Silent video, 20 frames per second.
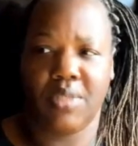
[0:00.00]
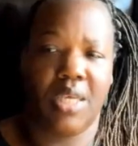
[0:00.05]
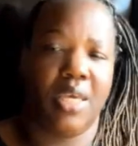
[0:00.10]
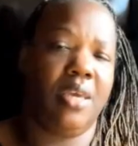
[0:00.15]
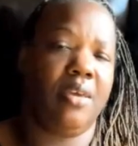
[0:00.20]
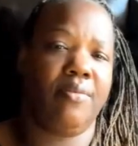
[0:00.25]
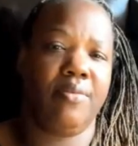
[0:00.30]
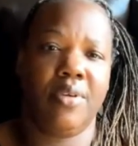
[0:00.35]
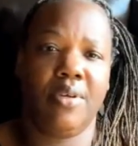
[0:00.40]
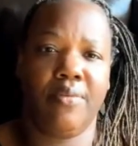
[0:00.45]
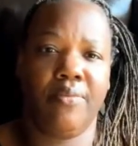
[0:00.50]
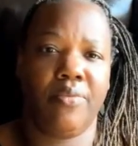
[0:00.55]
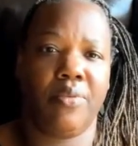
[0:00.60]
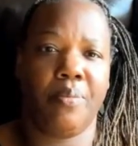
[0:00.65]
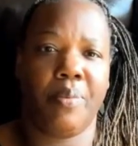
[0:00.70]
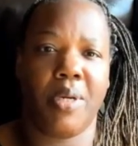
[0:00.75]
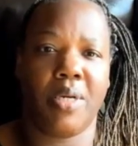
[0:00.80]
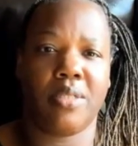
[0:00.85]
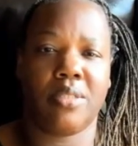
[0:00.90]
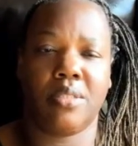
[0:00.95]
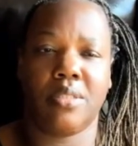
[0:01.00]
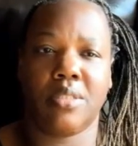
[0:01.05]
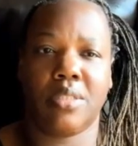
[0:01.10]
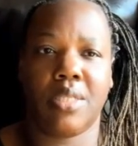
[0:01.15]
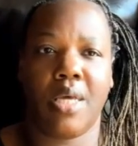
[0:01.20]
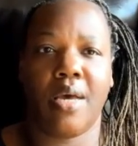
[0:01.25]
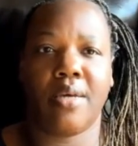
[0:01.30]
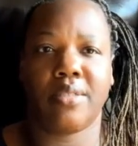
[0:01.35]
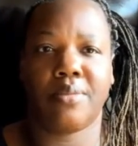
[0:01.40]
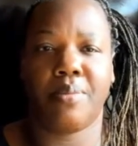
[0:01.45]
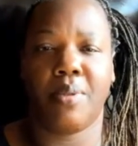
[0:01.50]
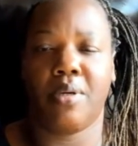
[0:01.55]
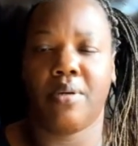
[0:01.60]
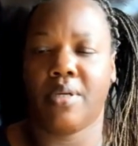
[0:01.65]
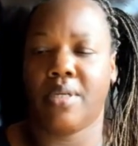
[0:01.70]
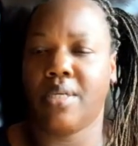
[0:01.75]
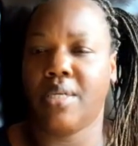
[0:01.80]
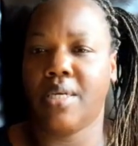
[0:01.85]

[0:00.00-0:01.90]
even if the person is soft spoken,